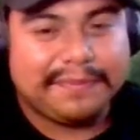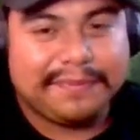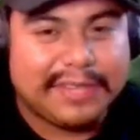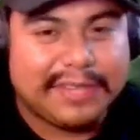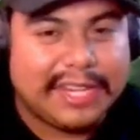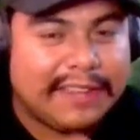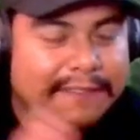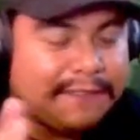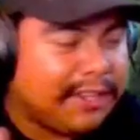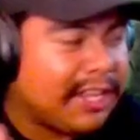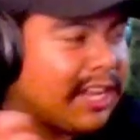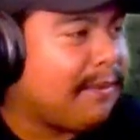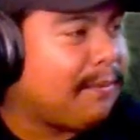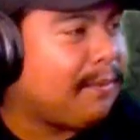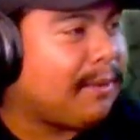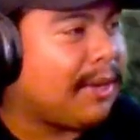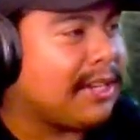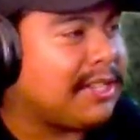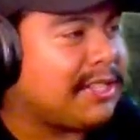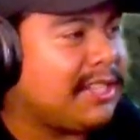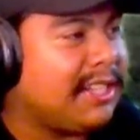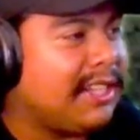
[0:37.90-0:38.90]
if you have
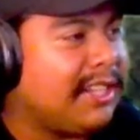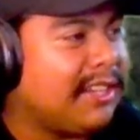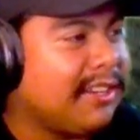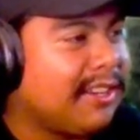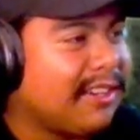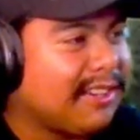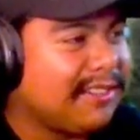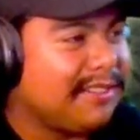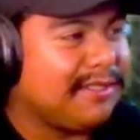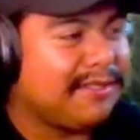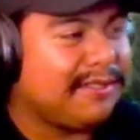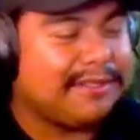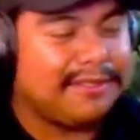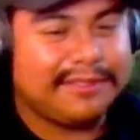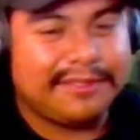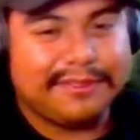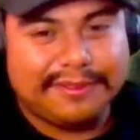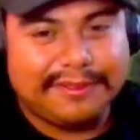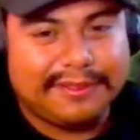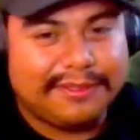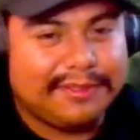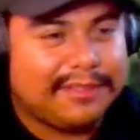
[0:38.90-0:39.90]
watched it,
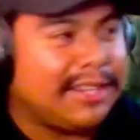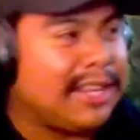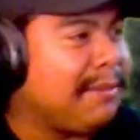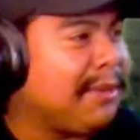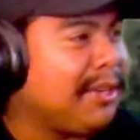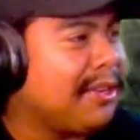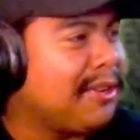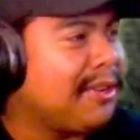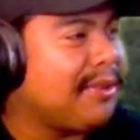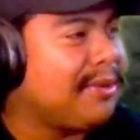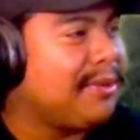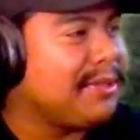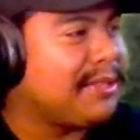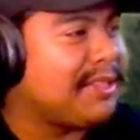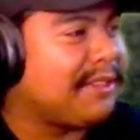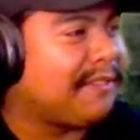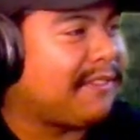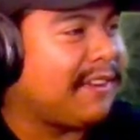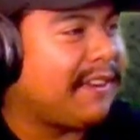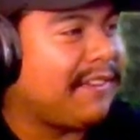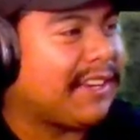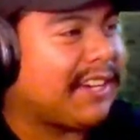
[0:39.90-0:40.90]
let me know who is
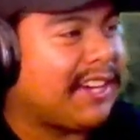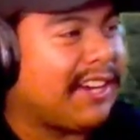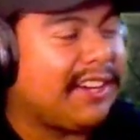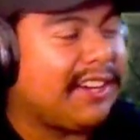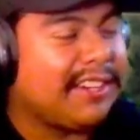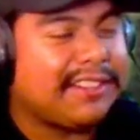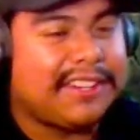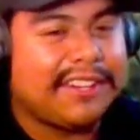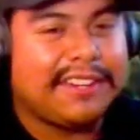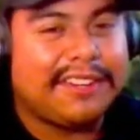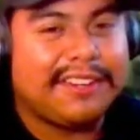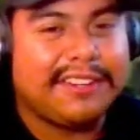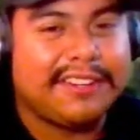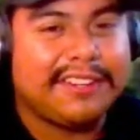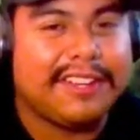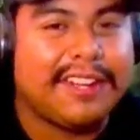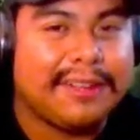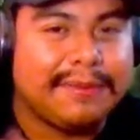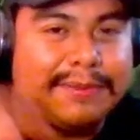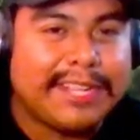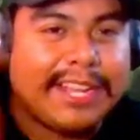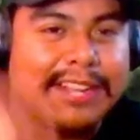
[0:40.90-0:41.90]
your favorite character
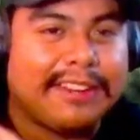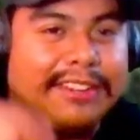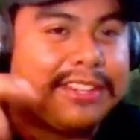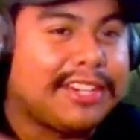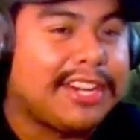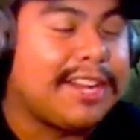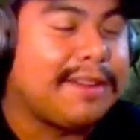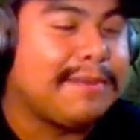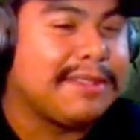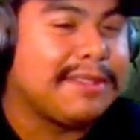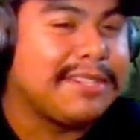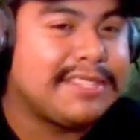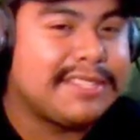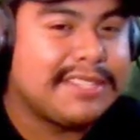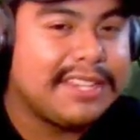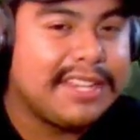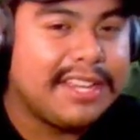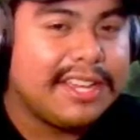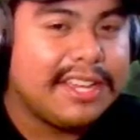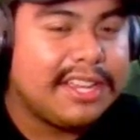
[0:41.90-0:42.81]
down in the comments.